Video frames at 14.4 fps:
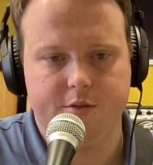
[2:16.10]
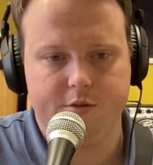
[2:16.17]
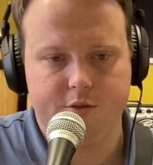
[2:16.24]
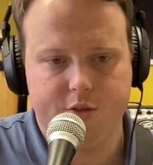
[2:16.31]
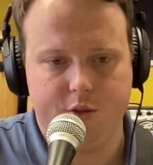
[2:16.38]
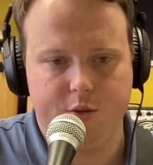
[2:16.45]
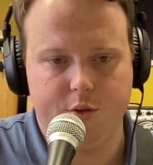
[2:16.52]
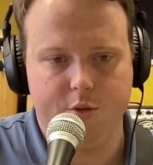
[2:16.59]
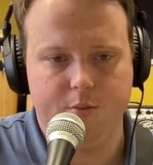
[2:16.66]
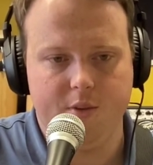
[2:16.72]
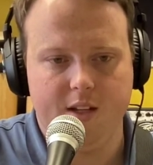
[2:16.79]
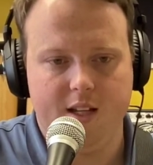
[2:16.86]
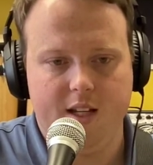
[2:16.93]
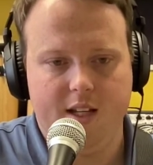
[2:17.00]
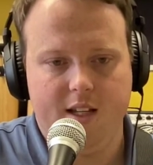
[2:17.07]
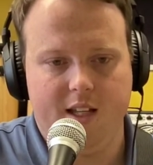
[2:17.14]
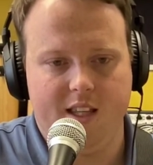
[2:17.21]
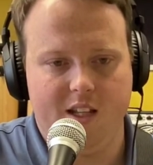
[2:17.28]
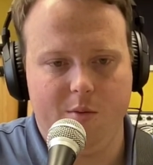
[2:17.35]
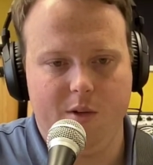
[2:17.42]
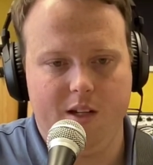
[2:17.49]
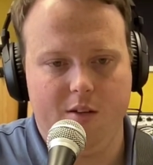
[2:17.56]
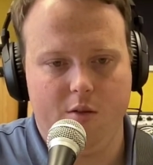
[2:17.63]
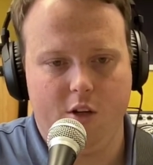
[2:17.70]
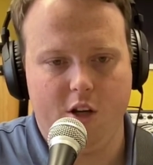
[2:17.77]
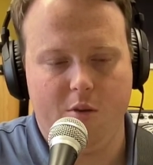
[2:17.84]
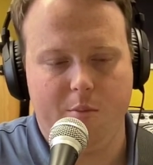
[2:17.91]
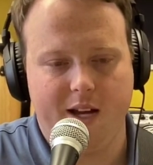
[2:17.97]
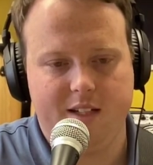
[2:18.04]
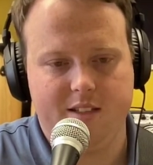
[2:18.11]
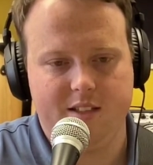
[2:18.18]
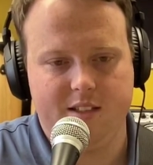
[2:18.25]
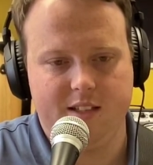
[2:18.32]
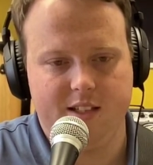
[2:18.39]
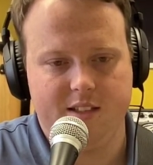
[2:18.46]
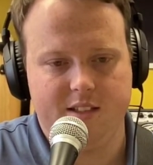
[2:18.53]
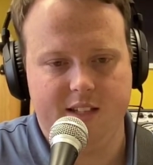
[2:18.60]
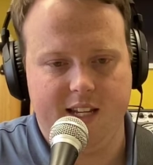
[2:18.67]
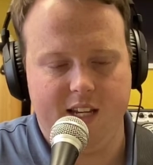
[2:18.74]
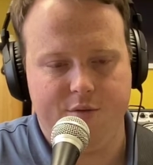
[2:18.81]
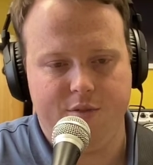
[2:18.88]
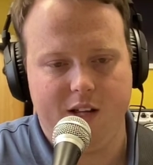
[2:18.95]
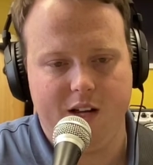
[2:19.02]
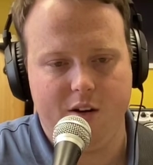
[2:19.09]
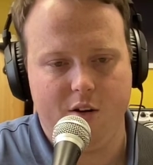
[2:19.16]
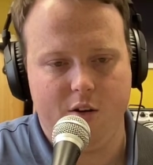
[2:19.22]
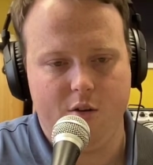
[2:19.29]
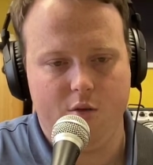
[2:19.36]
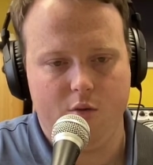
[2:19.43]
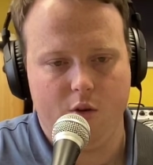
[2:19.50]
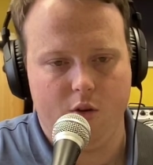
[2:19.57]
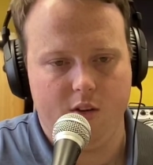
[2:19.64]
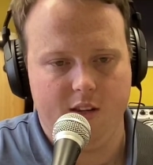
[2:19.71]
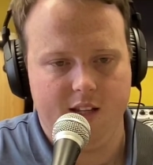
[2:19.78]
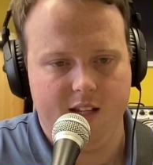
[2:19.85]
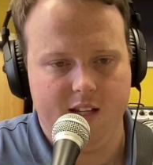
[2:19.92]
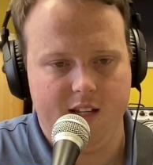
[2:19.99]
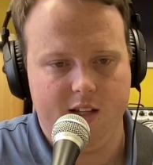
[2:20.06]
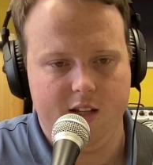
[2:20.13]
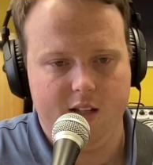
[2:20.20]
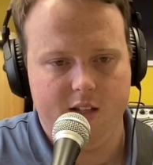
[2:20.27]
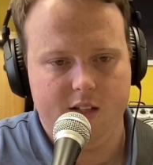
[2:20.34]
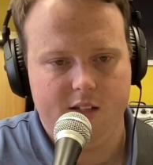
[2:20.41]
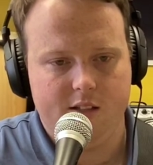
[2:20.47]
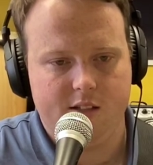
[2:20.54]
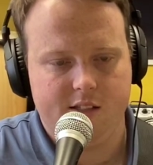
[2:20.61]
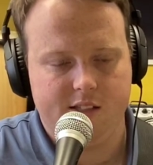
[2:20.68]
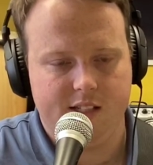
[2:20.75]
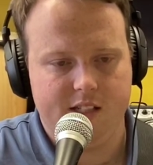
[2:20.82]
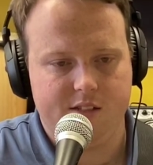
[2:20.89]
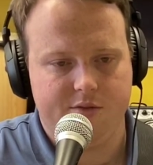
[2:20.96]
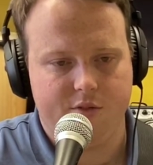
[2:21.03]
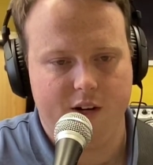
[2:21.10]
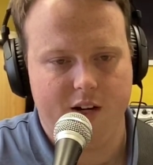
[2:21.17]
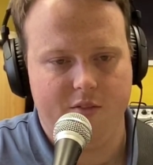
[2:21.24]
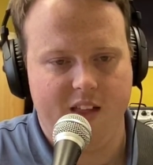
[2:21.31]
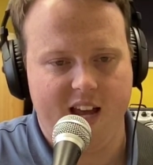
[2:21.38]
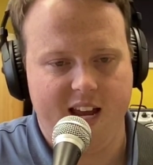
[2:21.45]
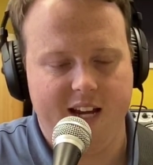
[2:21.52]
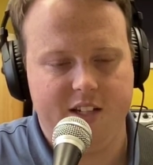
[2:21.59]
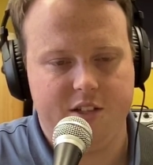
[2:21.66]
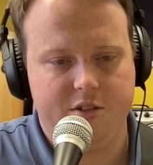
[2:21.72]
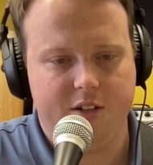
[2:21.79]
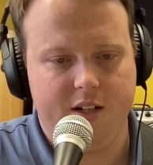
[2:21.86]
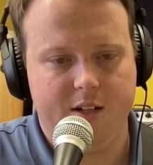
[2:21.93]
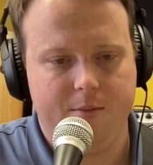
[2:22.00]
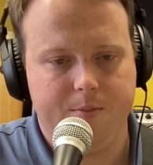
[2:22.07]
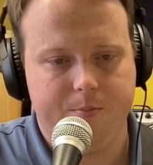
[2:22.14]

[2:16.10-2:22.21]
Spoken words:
2, and then we go back to this E flat note on the 6th fret of the A string,